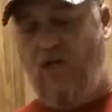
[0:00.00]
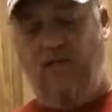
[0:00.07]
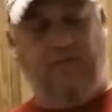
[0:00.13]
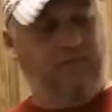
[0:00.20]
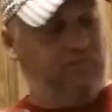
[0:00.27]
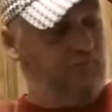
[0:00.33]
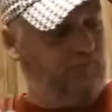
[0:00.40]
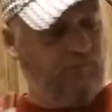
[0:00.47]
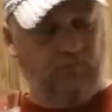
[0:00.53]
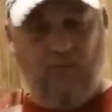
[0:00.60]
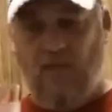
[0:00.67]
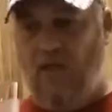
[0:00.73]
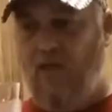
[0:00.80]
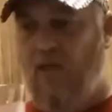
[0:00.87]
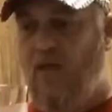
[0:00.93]
good.
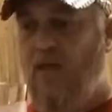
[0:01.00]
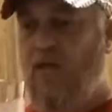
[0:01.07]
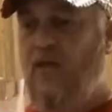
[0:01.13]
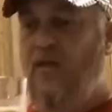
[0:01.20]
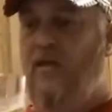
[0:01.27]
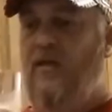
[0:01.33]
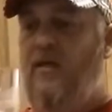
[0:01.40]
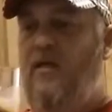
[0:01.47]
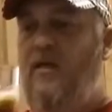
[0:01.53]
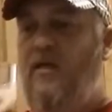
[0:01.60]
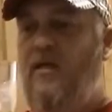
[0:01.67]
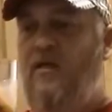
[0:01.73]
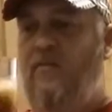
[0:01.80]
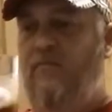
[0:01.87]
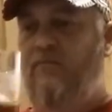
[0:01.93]

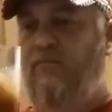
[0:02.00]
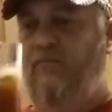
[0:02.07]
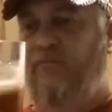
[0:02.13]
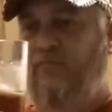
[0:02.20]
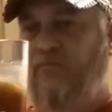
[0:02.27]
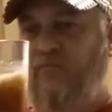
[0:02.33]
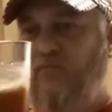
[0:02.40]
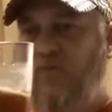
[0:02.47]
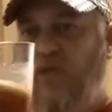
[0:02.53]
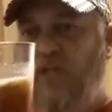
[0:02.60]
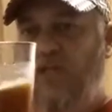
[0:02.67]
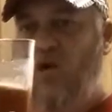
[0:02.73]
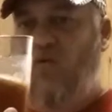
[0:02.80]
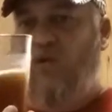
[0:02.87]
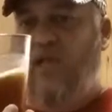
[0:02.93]
Um,
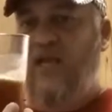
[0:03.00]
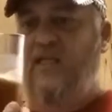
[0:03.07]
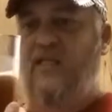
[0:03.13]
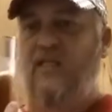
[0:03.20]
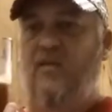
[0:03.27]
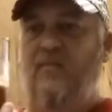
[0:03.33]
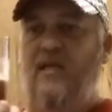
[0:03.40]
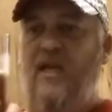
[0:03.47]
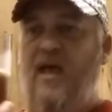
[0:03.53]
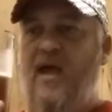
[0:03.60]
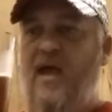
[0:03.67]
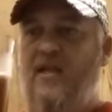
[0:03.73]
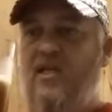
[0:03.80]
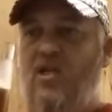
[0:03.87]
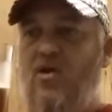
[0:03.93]
really no lacing to be
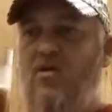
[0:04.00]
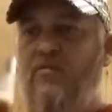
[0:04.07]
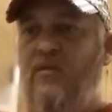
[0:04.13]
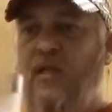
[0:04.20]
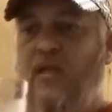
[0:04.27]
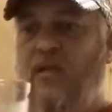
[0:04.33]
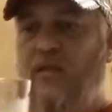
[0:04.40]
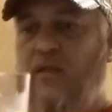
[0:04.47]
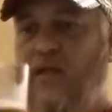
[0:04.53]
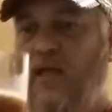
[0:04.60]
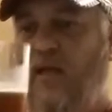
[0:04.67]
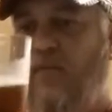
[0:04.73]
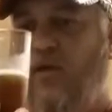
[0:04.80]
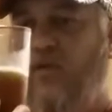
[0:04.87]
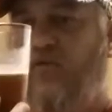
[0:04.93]
had, you know.
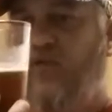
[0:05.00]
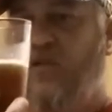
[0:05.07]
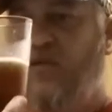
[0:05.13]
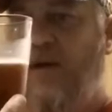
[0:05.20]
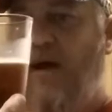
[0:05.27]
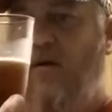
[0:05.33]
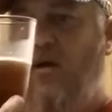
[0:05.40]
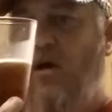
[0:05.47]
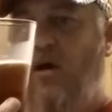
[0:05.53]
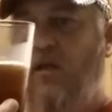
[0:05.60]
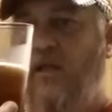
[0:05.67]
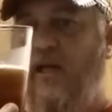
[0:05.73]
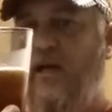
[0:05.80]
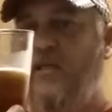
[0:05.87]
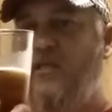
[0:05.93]
And looking for some
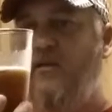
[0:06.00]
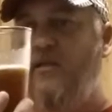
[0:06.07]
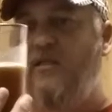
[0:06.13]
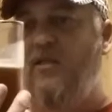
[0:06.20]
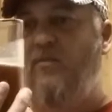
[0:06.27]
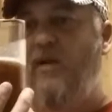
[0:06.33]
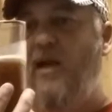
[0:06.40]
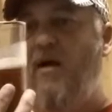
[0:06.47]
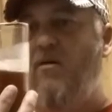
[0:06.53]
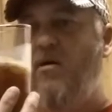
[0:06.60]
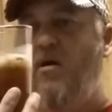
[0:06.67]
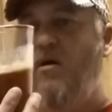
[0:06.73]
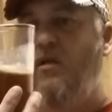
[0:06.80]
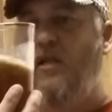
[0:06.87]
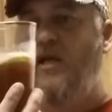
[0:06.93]
alcohol legs. There's a little bit of
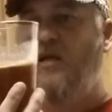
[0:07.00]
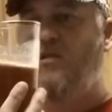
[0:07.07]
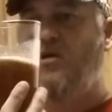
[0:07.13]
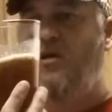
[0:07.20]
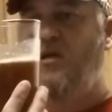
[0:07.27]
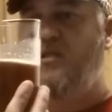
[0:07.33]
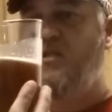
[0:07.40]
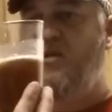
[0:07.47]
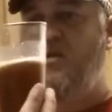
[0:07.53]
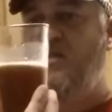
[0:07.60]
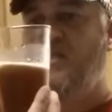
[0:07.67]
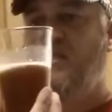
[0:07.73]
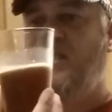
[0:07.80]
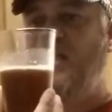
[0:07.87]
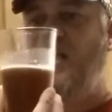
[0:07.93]
alcohol legs on it, so you
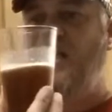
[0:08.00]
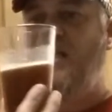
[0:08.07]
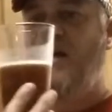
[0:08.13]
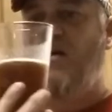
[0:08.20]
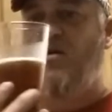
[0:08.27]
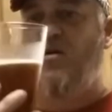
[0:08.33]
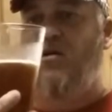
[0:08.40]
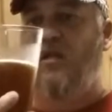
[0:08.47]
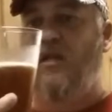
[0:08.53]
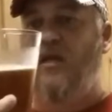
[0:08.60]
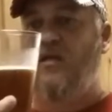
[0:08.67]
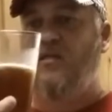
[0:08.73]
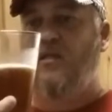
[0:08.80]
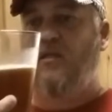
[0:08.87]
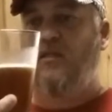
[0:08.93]
can see the alcohol
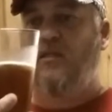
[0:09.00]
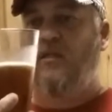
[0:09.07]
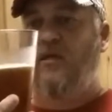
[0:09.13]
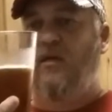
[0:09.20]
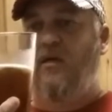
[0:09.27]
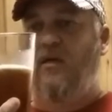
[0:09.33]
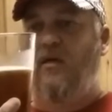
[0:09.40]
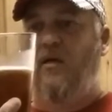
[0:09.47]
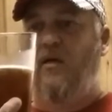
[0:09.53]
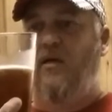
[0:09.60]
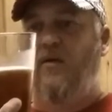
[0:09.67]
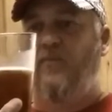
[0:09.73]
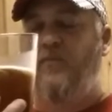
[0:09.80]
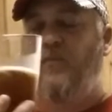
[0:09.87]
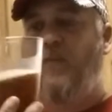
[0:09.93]
legs.
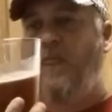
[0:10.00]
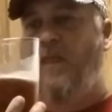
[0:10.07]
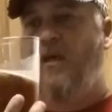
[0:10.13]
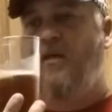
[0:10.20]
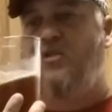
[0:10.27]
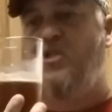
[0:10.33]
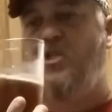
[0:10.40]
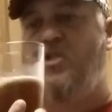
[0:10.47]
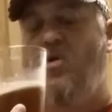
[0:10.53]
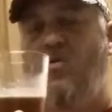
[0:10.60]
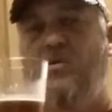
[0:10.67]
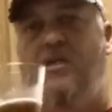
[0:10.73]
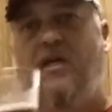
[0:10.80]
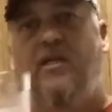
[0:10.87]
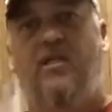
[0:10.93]
Just
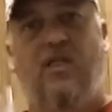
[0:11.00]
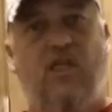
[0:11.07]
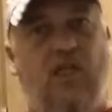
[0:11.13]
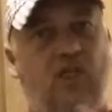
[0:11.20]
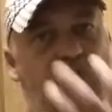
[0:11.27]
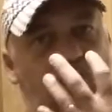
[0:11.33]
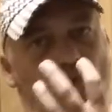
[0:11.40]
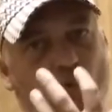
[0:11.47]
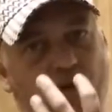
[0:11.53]
don't, uh, ju you just